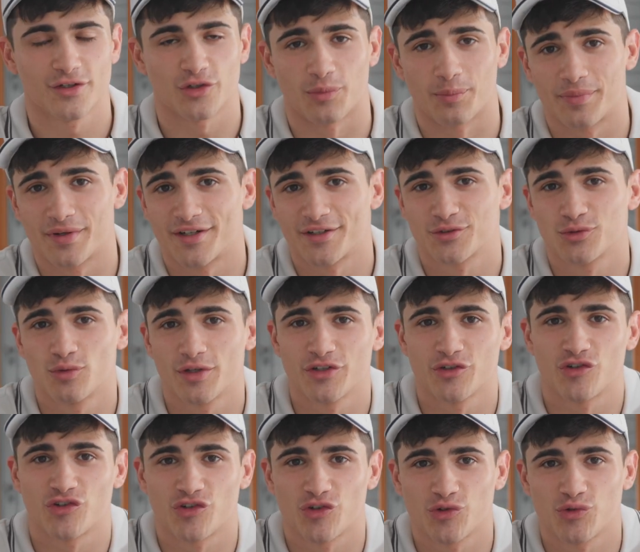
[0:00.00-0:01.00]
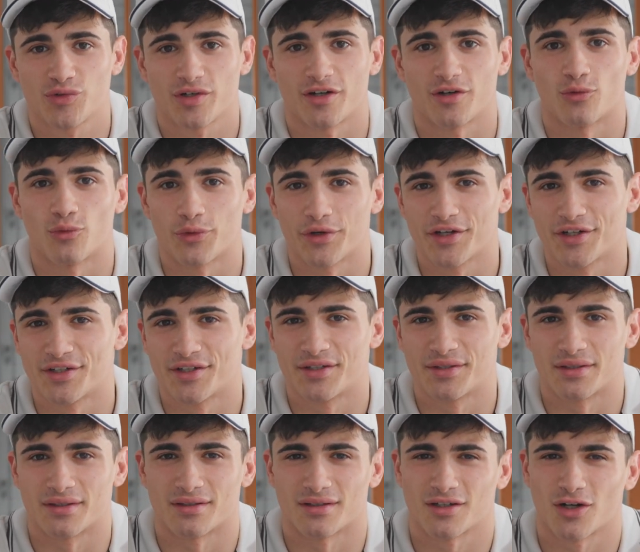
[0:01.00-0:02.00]
Compared to when you shoot a
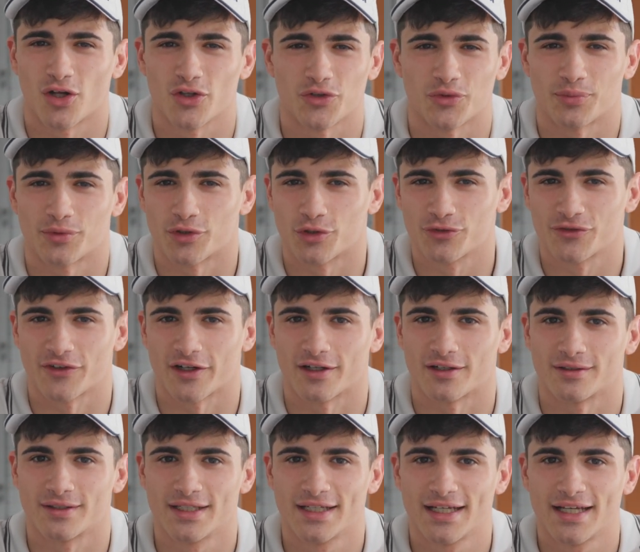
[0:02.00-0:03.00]
weird color profile,